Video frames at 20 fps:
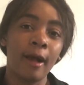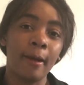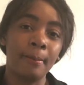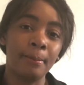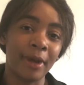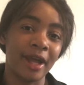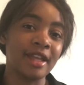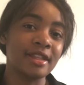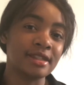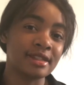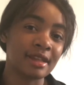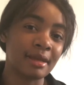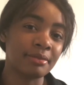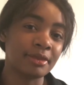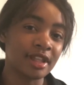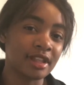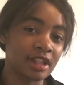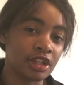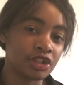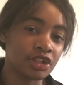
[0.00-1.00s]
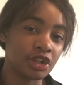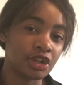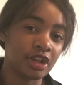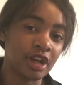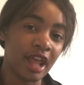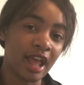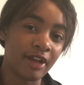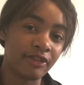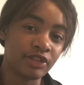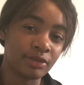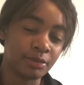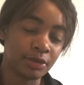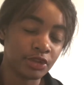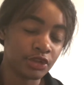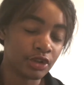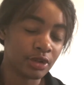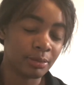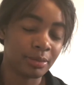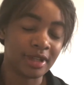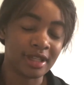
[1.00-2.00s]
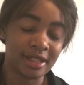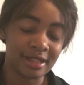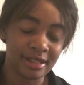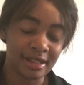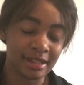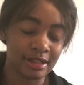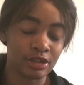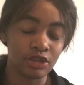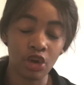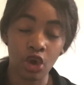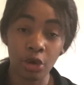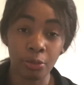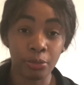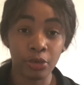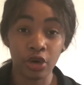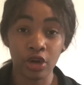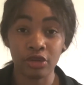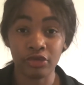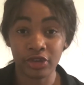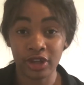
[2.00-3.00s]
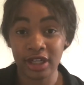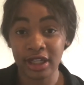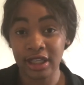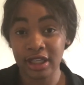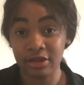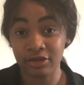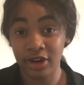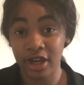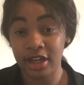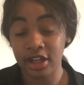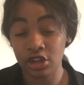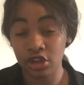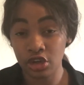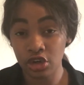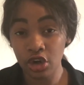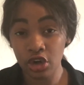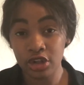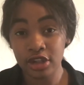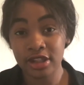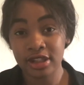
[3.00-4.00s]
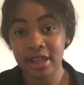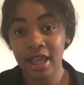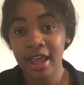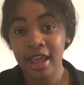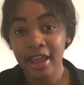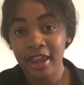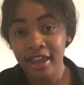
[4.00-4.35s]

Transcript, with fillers: but it's something that you're going to have to be doing because there's no point really in writing your notes.